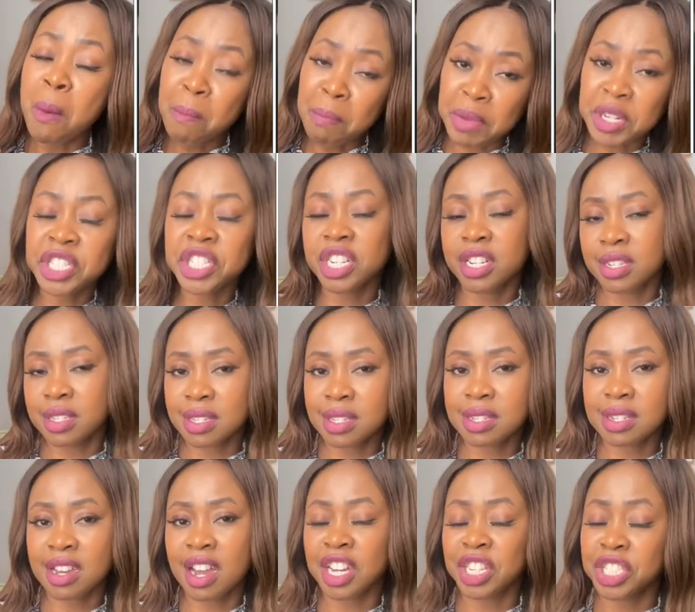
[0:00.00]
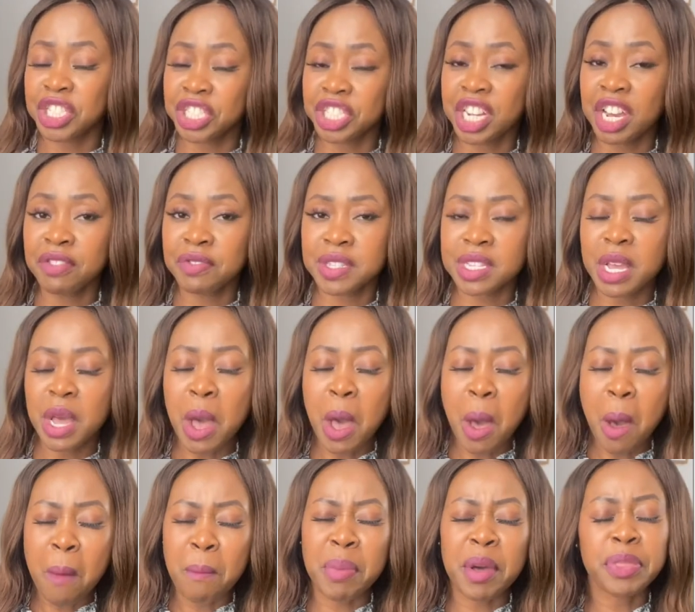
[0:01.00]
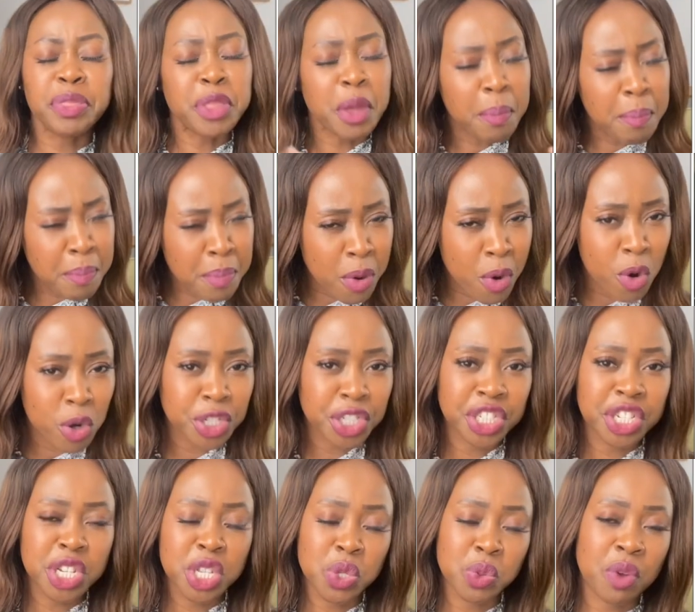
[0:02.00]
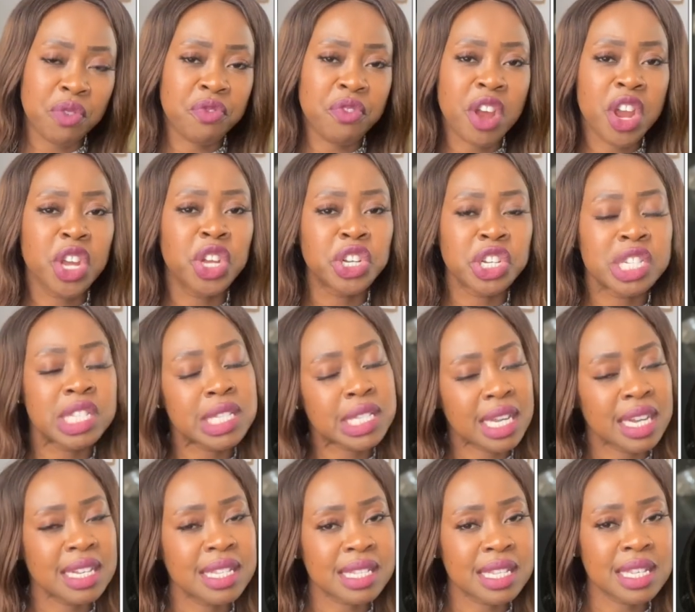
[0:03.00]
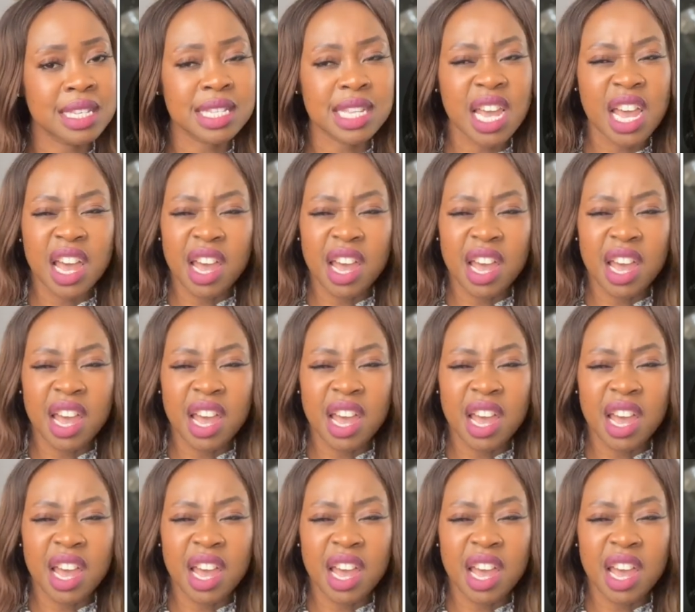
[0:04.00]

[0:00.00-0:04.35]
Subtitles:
Michelin-starred chefs, but the portions were very good sizes.